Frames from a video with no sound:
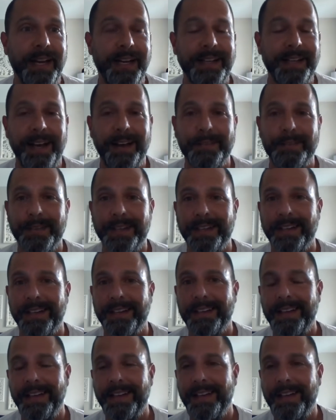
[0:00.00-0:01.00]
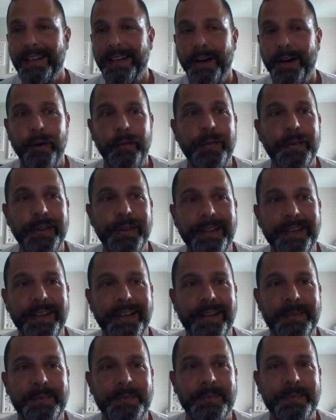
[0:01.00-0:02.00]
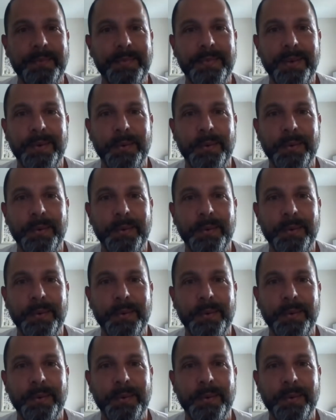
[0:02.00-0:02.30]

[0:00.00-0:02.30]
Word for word: I have, uh, hopefully, um,